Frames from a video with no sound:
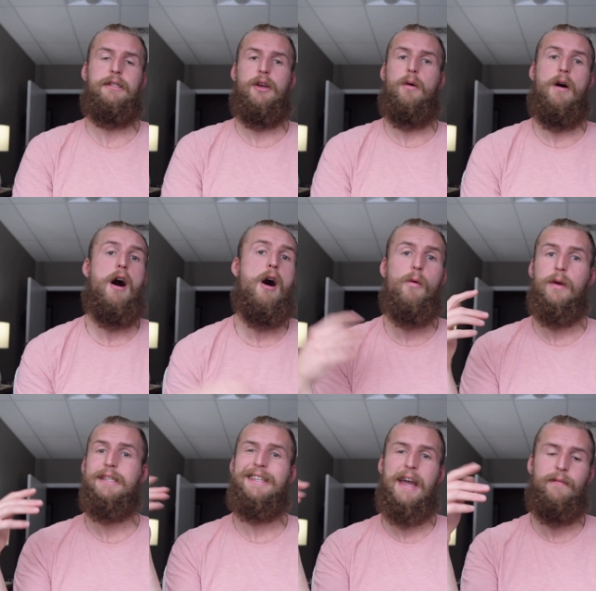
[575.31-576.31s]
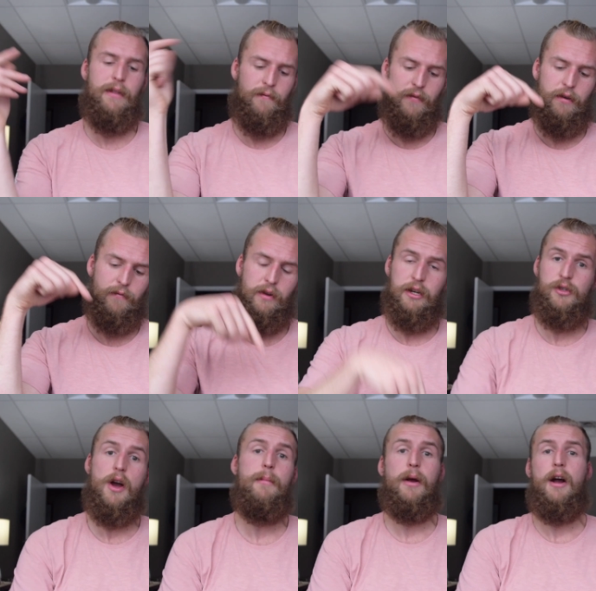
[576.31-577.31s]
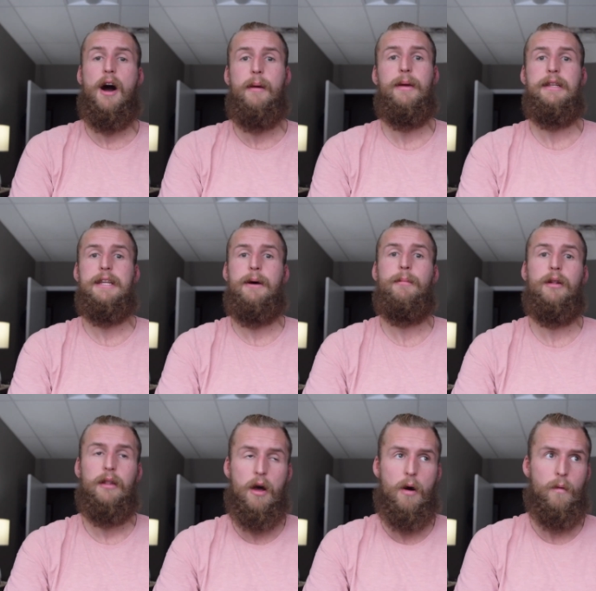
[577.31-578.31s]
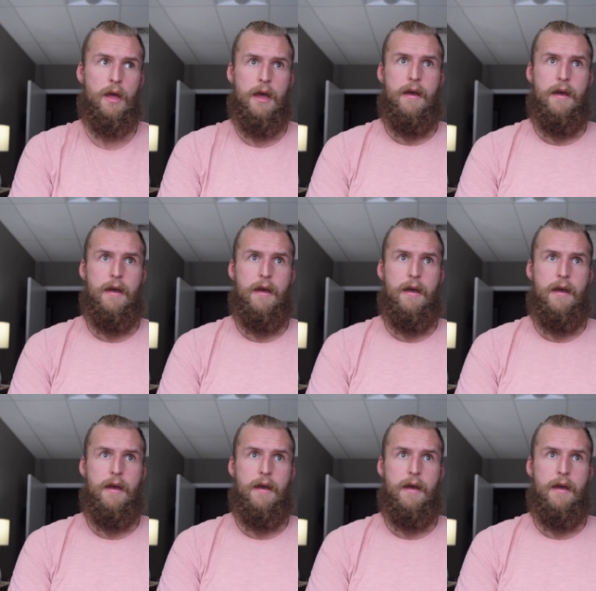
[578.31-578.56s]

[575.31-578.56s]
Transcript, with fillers: So, always definitely feel free to drop a comment down below